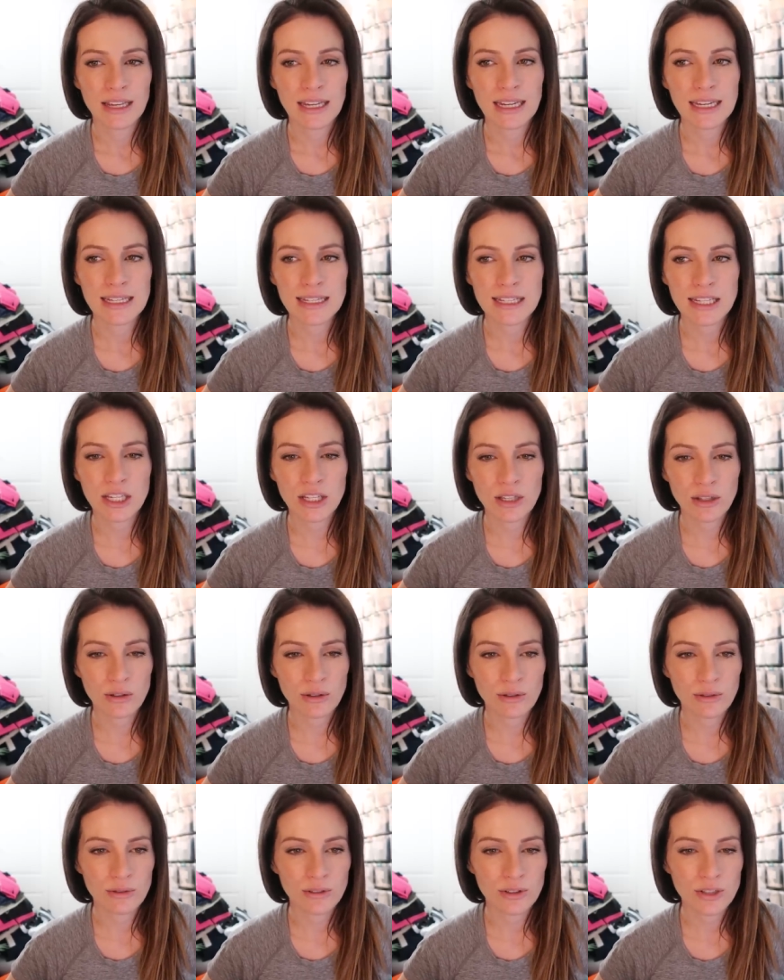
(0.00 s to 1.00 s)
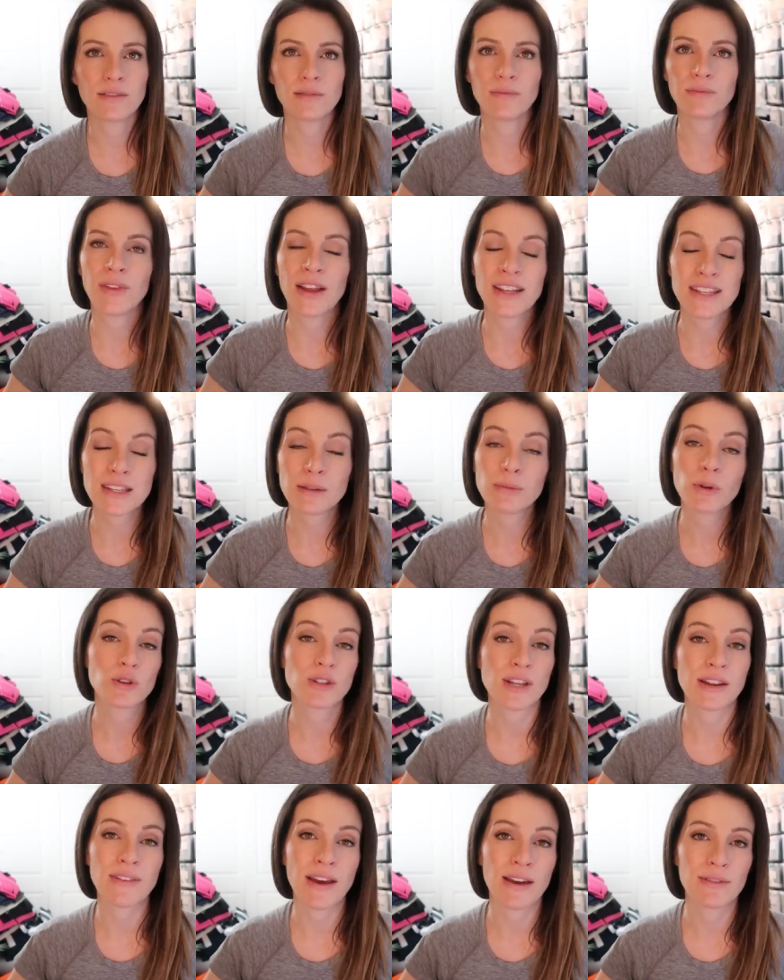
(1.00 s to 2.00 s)
is huge. That's the
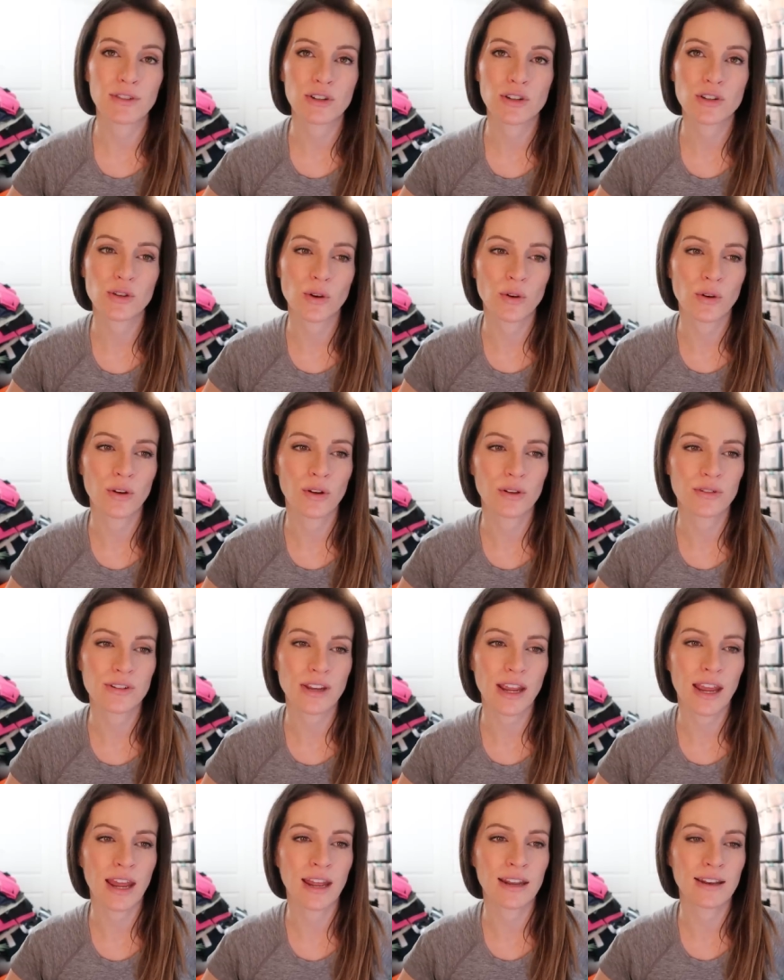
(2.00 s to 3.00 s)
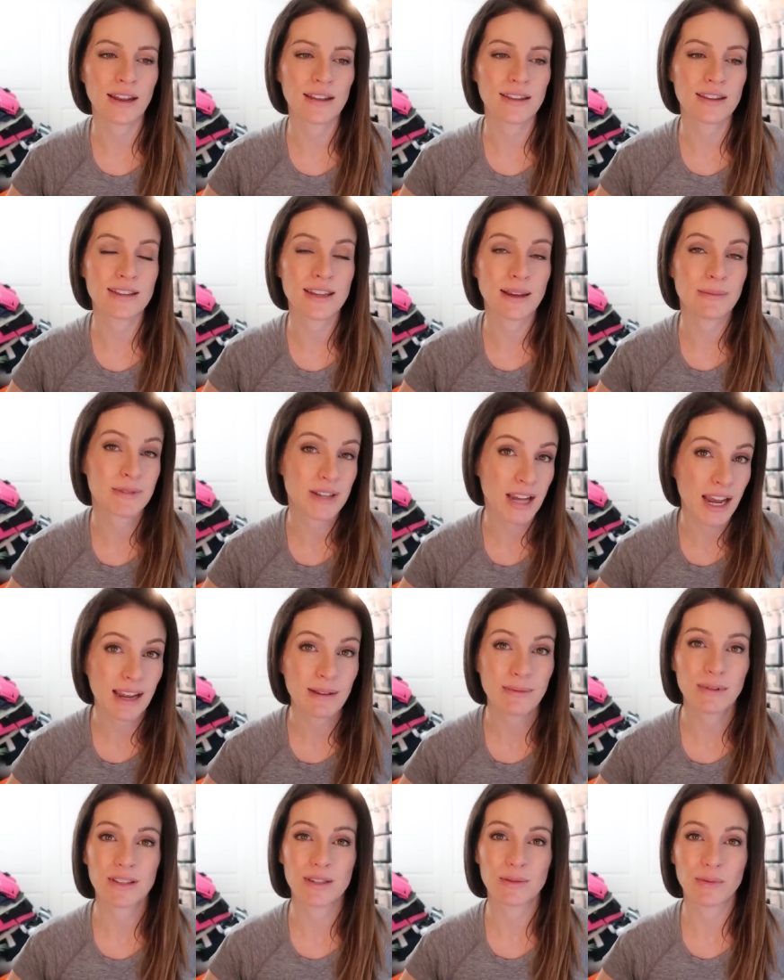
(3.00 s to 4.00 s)
most I've ever sold, and at the same
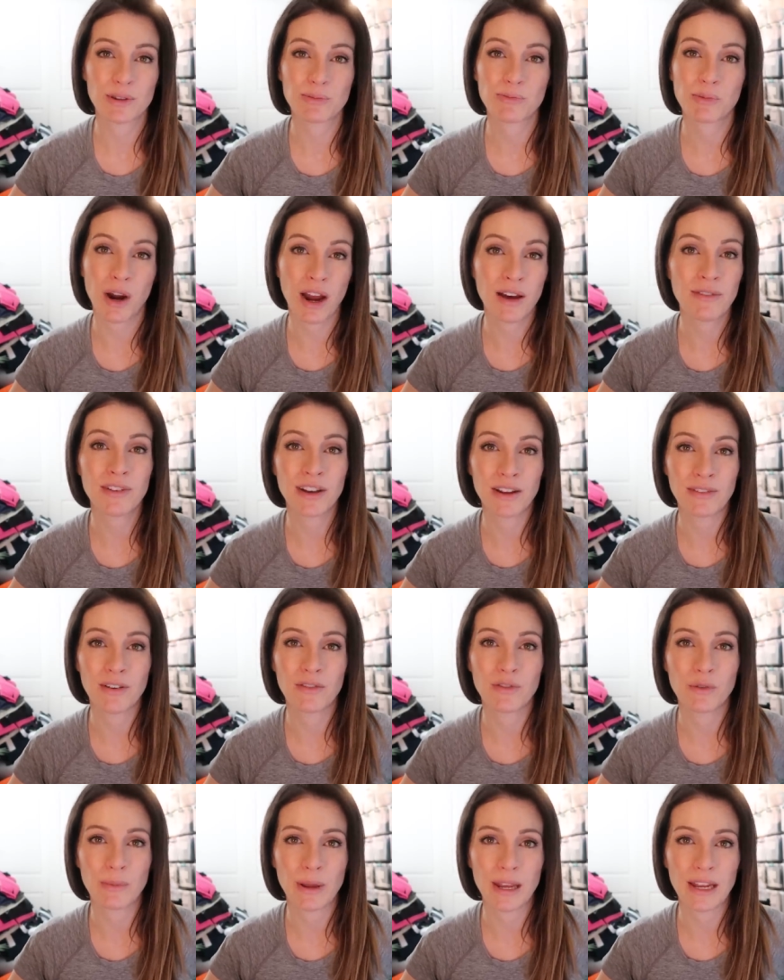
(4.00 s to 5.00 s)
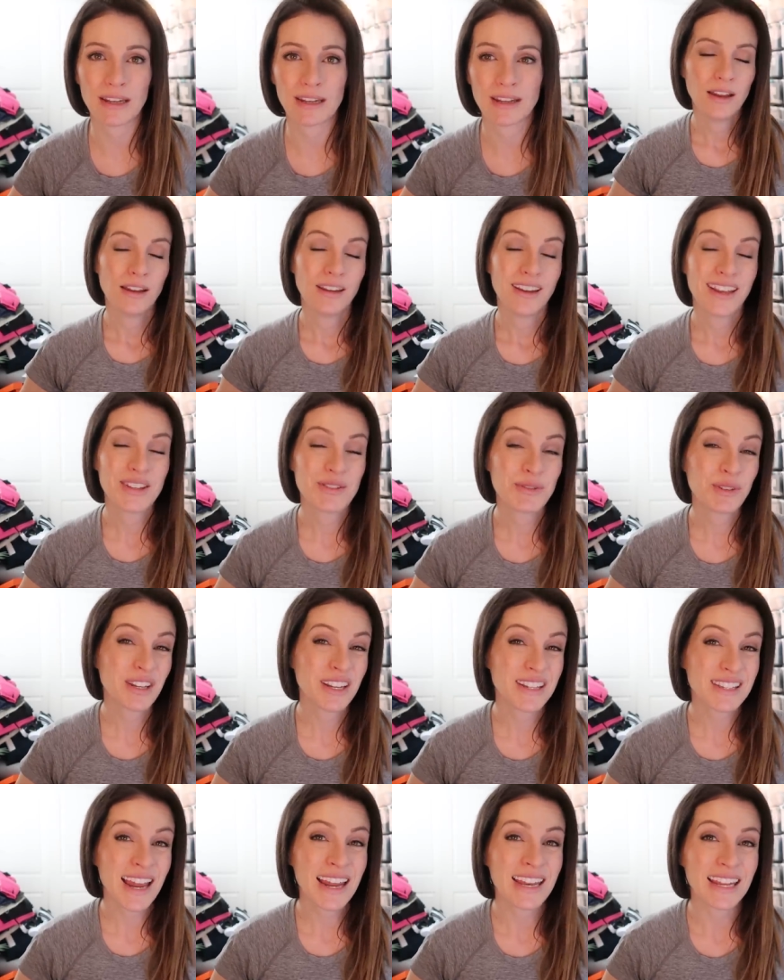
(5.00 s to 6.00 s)
time, it's the most profit I've ever made. It's really
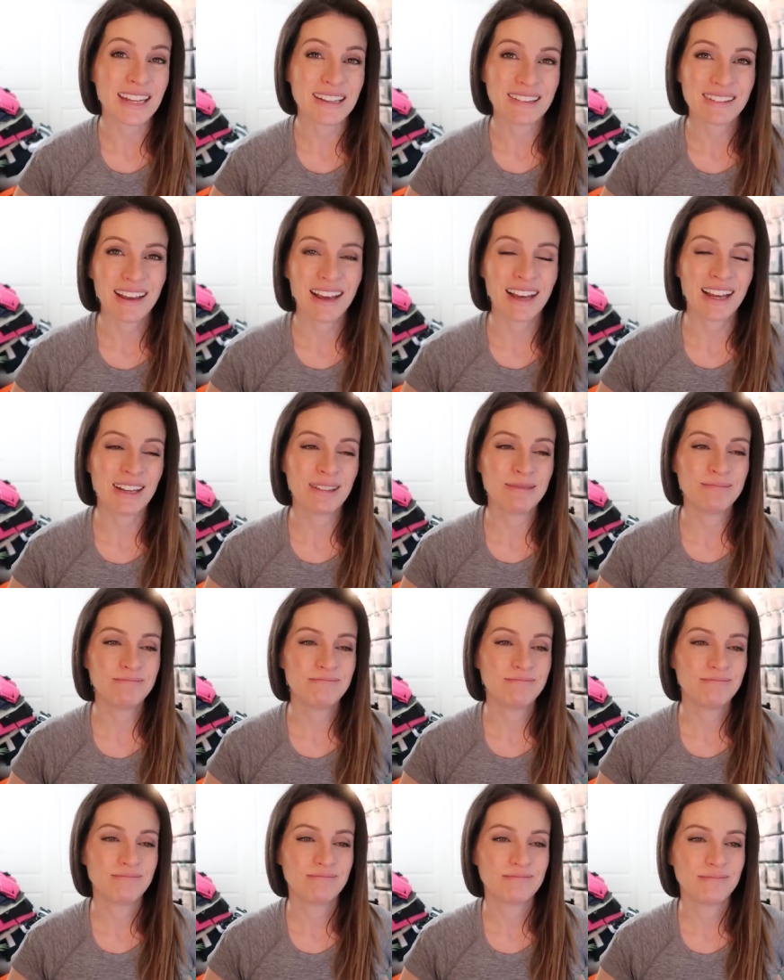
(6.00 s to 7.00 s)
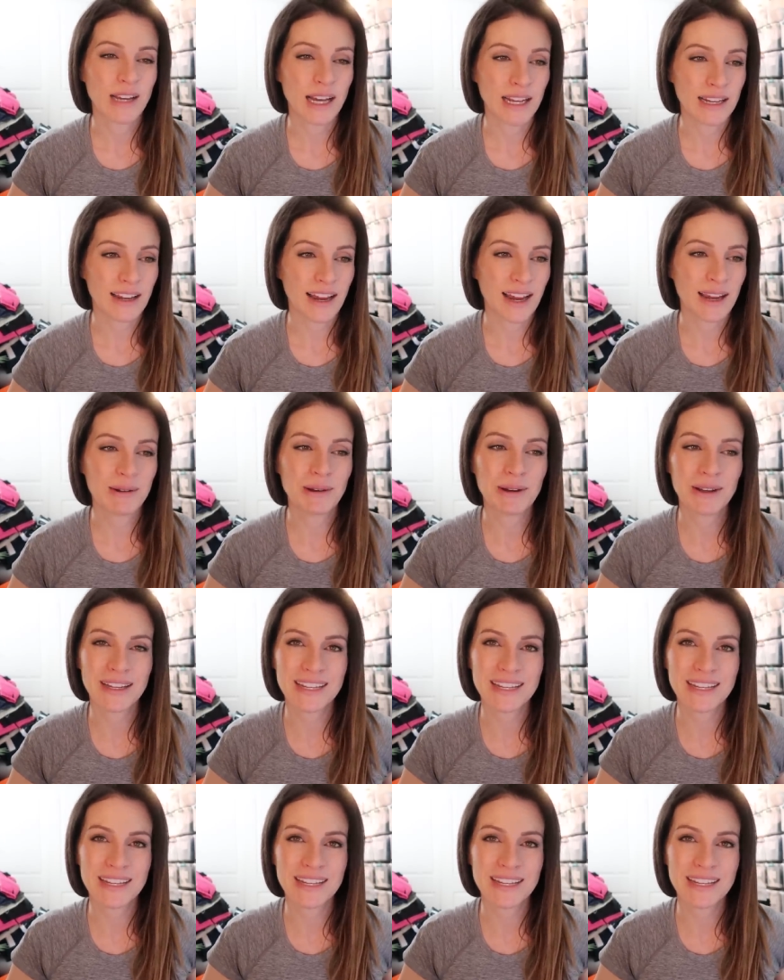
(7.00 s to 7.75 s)
exciting, but I will